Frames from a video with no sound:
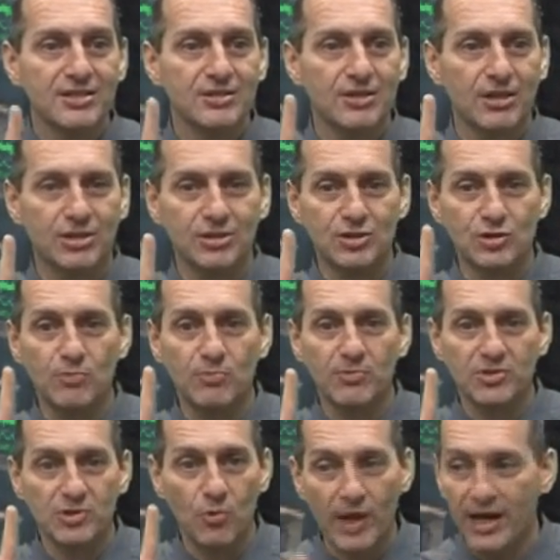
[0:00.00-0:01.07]
consumers
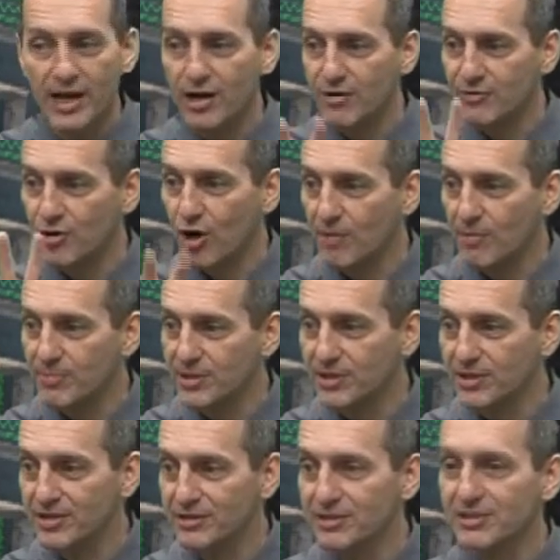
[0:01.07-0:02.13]
aware of
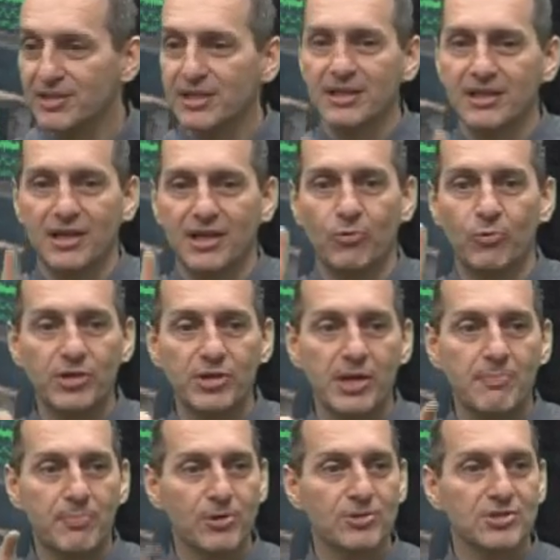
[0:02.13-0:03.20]
carbon, will they
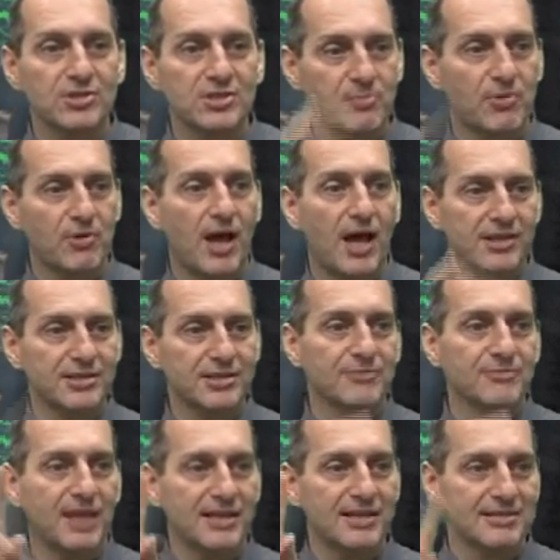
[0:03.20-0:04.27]
purchase a product if
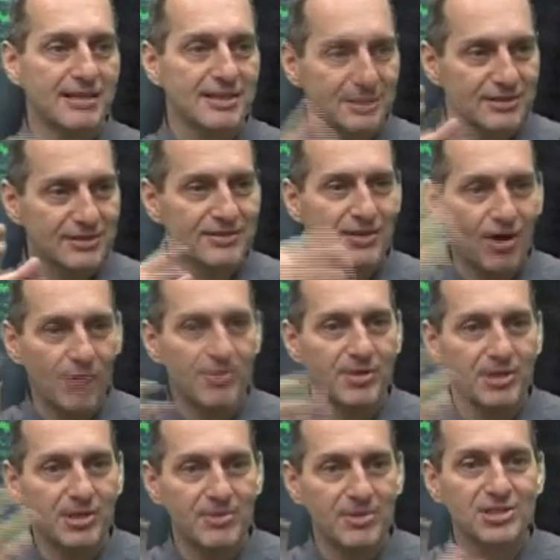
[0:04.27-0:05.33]
it has less carbon
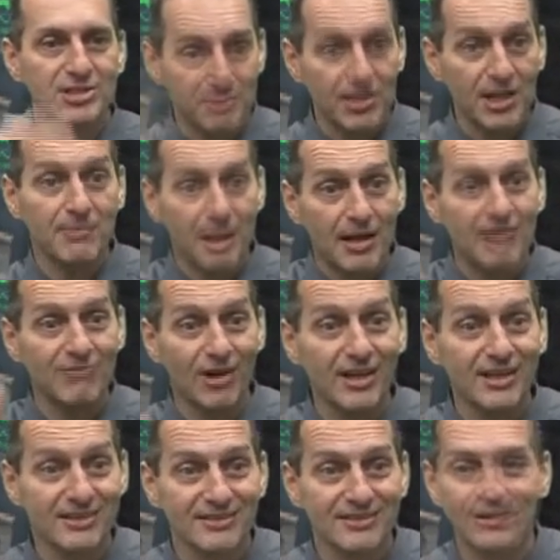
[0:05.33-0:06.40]
emission? Blah blah.
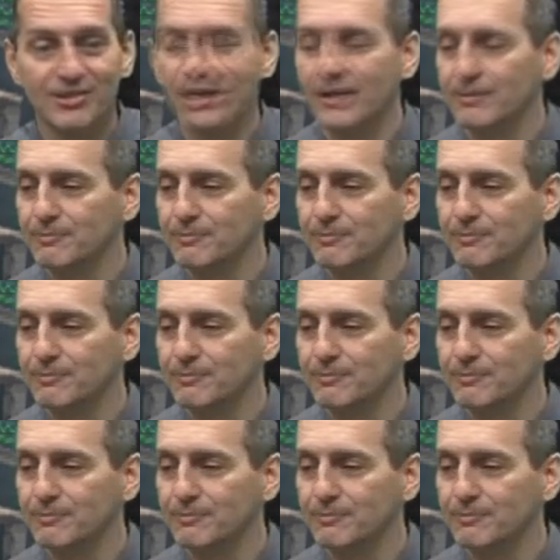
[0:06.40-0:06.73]
Right? Okay.